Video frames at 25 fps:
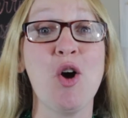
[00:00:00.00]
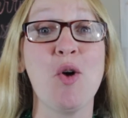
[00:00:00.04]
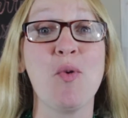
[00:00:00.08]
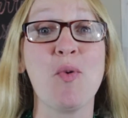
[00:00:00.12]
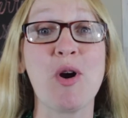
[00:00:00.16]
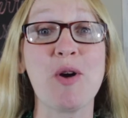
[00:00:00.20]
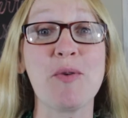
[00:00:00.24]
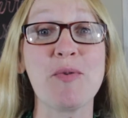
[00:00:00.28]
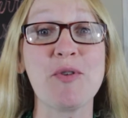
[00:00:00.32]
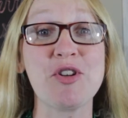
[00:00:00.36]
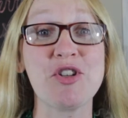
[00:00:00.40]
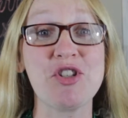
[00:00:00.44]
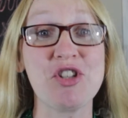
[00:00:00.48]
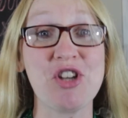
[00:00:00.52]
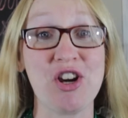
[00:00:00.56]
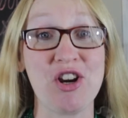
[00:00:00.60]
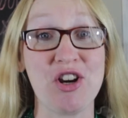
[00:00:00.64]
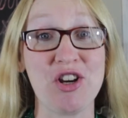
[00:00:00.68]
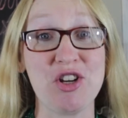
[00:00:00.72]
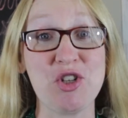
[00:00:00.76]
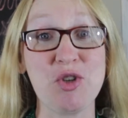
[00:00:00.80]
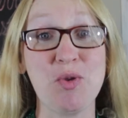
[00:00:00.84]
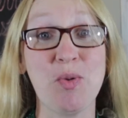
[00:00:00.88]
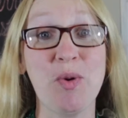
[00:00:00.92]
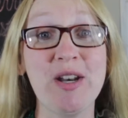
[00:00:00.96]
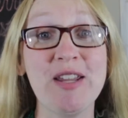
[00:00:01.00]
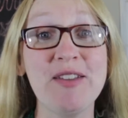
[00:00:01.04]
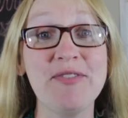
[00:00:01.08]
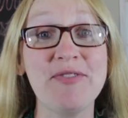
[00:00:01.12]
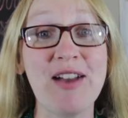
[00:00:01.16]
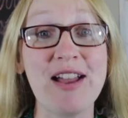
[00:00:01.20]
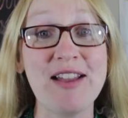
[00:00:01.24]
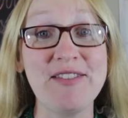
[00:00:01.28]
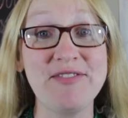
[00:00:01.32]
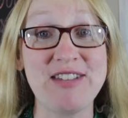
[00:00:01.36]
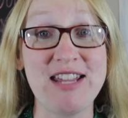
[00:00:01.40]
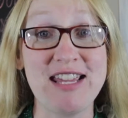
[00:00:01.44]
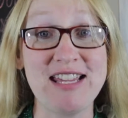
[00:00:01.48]
where we're sharing
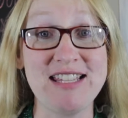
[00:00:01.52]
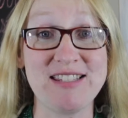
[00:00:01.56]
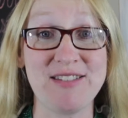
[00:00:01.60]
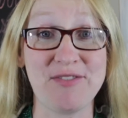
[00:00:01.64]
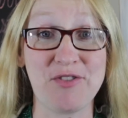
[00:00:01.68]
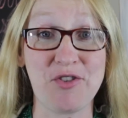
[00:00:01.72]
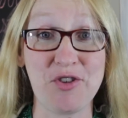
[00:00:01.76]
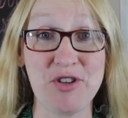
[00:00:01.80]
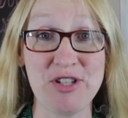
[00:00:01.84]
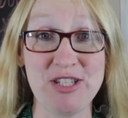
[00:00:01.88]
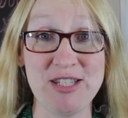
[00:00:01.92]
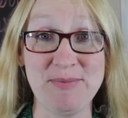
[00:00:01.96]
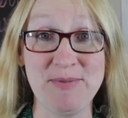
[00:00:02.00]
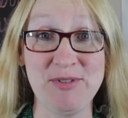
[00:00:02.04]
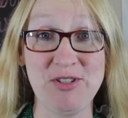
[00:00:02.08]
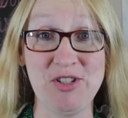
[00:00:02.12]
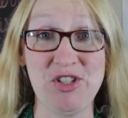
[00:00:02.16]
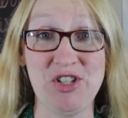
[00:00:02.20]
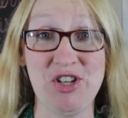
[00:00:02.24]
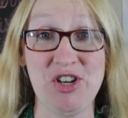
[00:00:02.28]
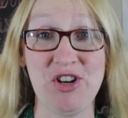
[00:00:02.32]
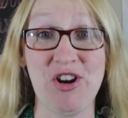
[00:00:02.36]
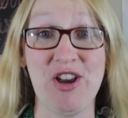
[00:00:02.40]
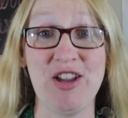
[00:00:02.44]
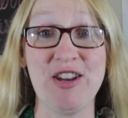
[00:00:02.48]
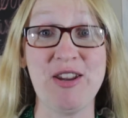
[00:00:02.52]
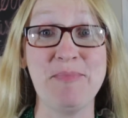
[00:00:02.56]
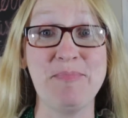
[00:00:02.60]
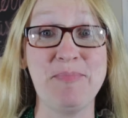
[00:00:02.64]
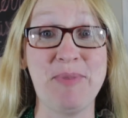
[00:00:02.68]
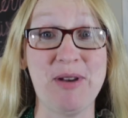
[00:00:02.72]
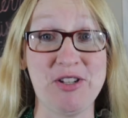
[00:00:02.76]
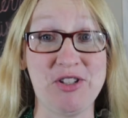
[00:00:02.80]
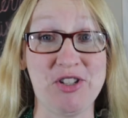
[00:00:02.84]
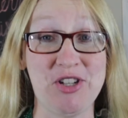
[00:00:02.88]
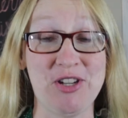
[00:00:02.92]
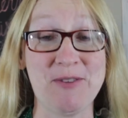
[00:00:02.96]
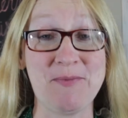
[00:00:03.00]
25 days of Christmas cheer on a
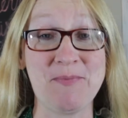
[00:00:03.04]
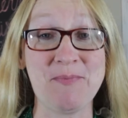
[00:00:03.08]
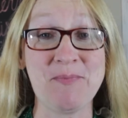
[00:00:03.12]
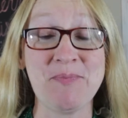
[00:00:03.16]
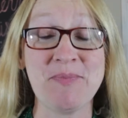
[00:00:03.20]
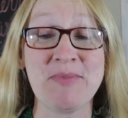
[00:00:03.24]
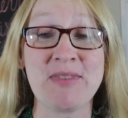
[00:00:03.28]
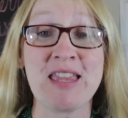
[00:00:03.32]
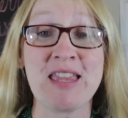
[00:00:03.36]
budget.